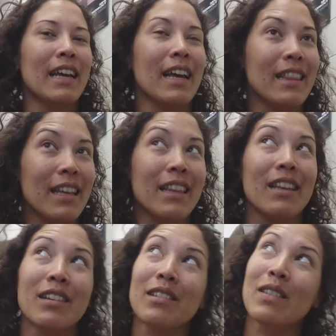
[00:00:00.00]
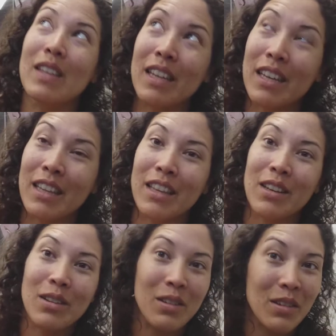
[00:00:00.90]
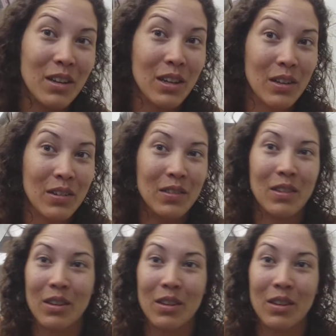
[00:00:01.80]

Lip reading: and then they'll see that, you know,